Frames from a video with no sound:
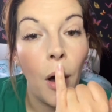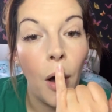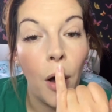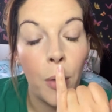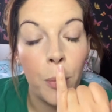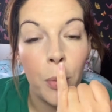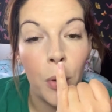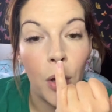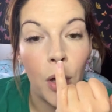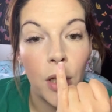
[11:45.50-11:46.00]

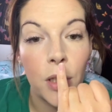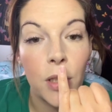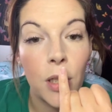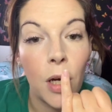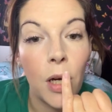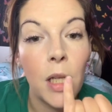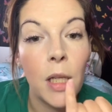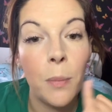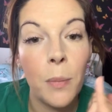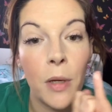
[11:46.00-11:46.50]
I put a
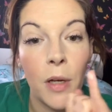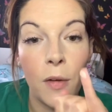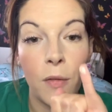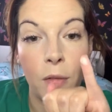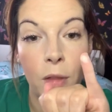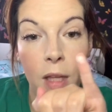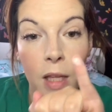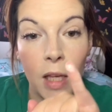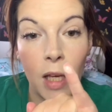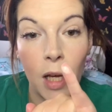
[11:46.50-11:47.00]
tiny bit
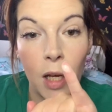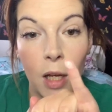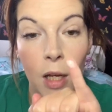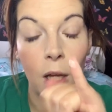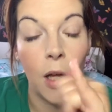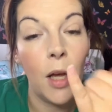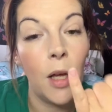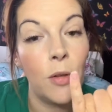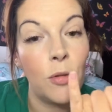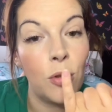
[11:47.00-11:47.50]
of the
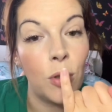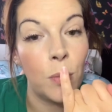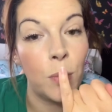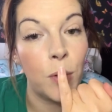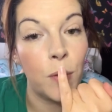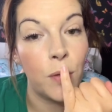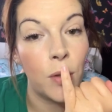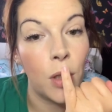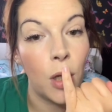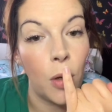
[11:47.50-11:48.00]

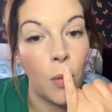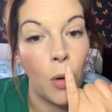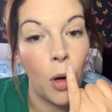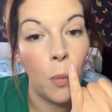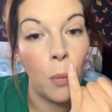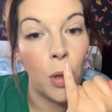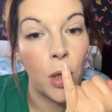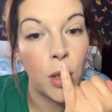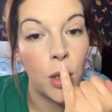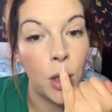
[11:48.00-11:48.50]
drops of glow
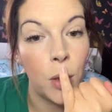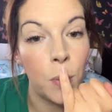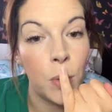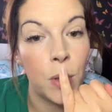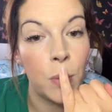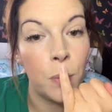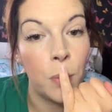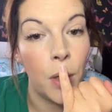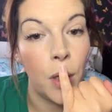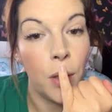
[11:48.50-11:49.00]
on my
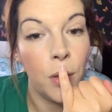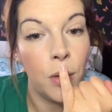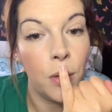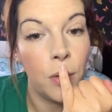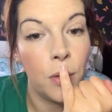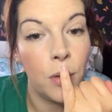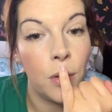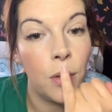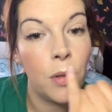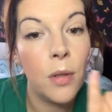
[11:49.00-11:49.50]
Cupid's bow,
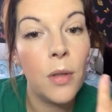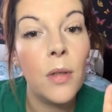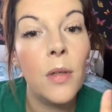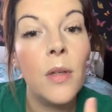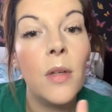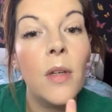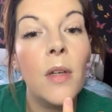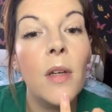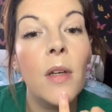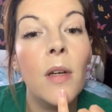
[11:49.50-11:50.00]

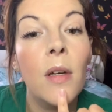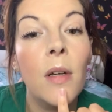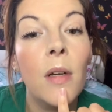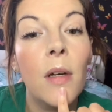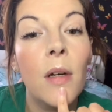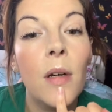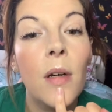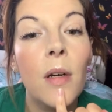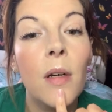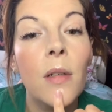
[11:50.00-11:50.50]

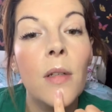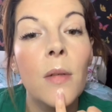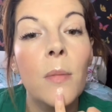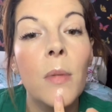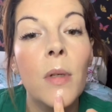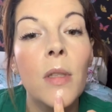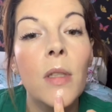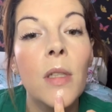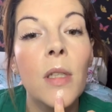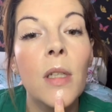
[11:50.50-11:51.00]
under
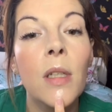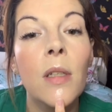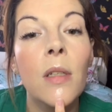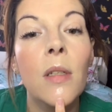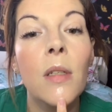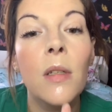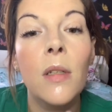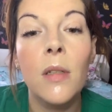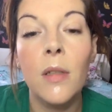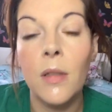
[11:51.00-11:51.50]
my chin